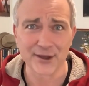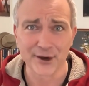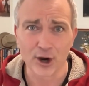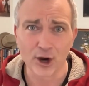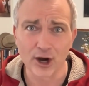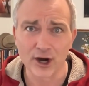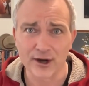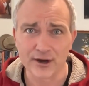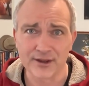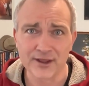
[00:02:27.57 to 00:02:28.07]
at
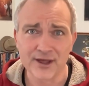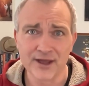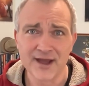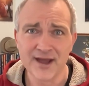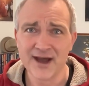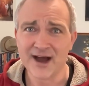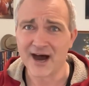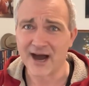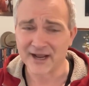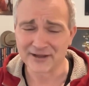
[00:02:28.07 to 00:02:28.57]
all.
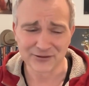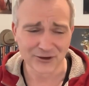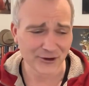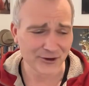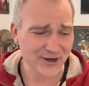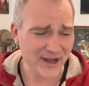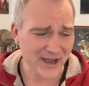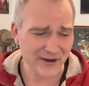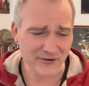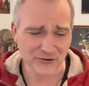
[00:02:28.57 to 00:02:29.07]
I
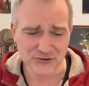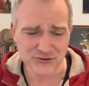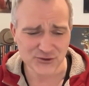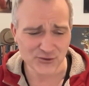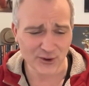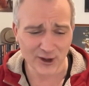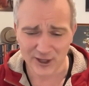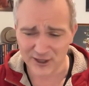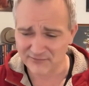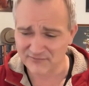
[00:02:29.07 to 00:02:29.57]
learned how to do
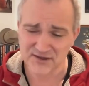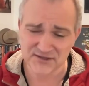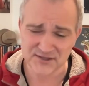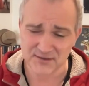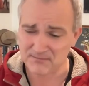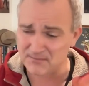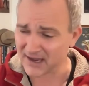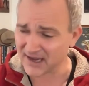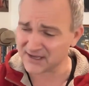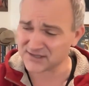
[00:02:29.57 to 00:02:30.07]
all of these
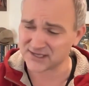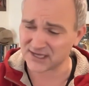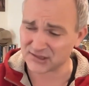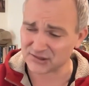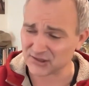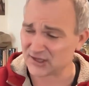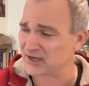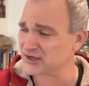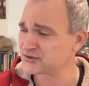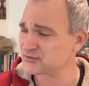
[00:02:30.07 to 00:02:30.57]
amazing
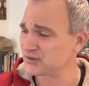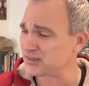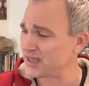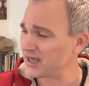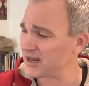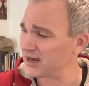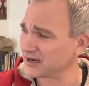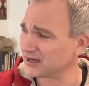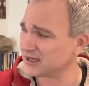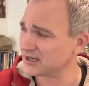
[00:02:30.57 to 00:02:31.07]
things with
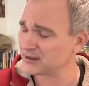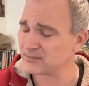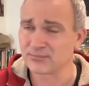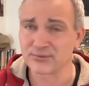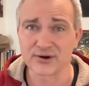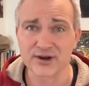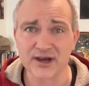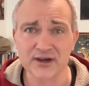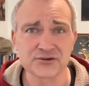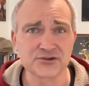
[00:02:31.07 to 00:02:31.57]
editing and
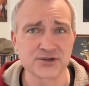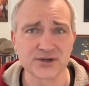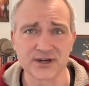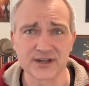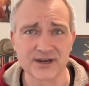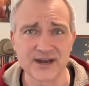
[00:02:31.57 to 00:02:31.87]
production.